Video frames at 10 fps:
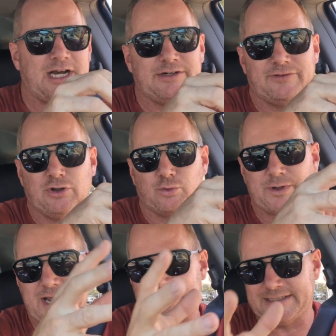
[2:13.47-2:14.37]
kind of a little
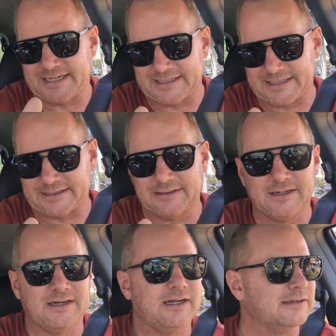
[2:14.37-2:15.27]
radiating
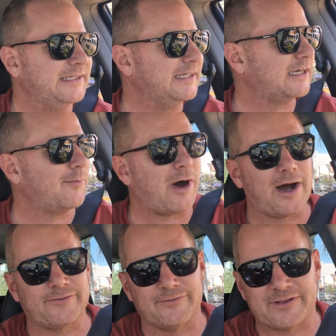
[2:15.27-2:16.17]
leak come
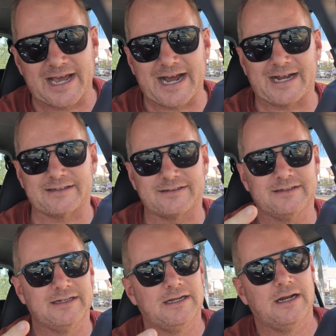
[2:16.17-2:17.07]
off of that,
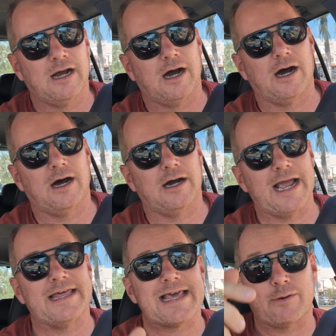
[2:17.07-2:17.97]

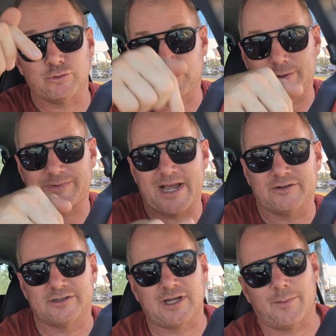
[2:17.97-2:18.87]
and that will drip
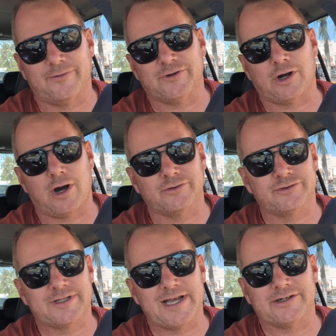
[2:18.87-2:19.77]
down on top of your
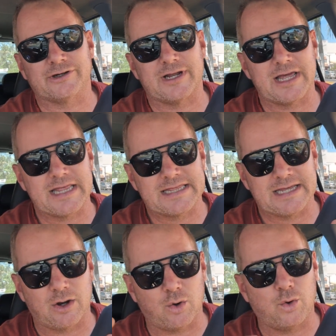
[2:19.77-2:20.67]
alternator.
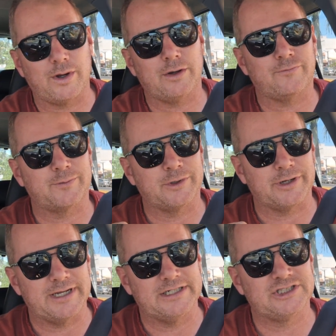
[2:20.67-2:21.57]
The oil from your
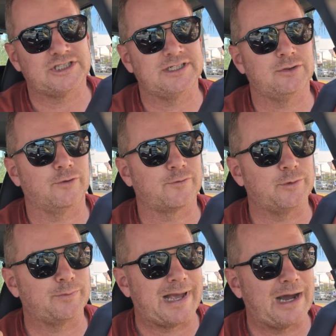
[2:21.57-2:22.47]
engine or from
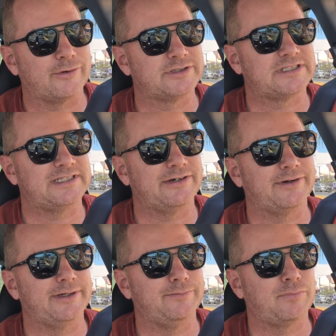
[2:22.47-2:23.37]
your power
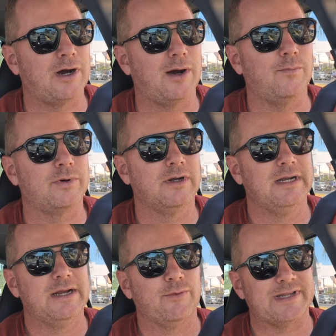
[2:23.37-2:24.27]
steering pump,
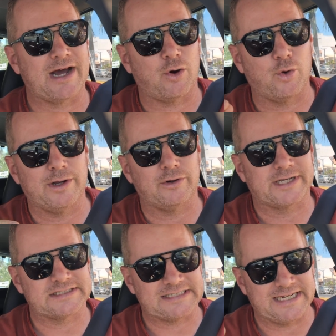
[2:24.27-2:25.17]
when that oil
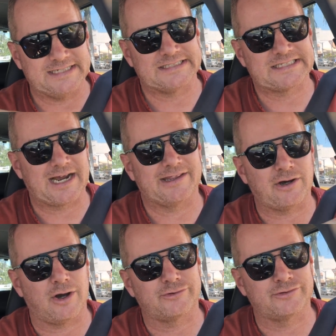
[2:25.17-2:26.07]
gets inside the
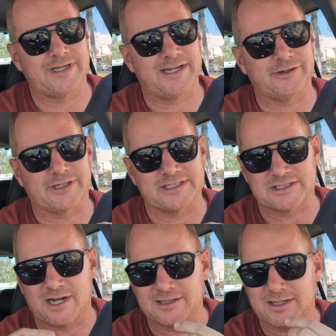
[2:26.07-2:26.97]
alternator and gets
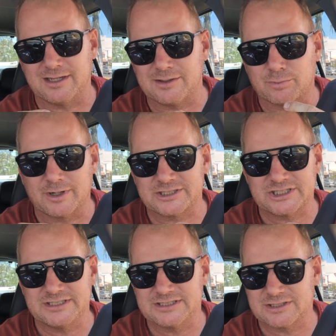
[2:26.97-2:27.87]
on the
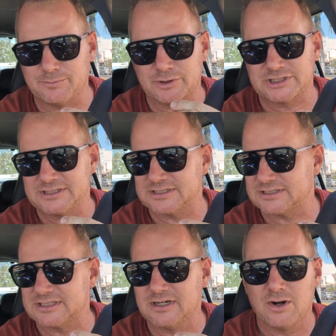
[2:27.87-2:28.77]
bushings, the bushes,
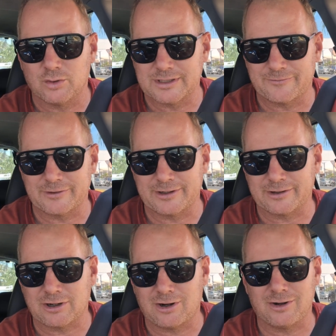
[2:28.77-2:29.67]
whatever they're
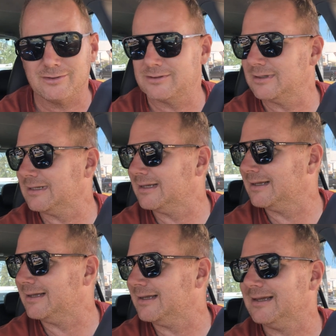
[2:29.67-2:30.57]
called,
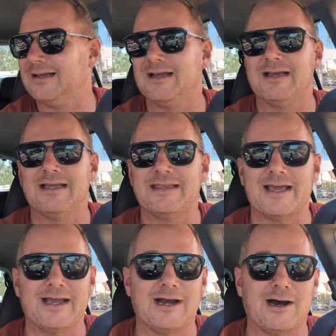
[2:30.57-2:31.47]

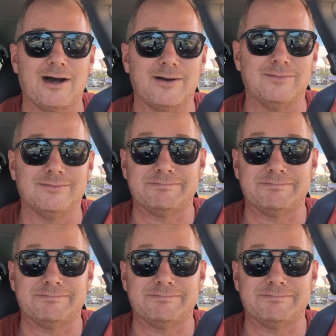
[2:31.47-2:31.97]
it'll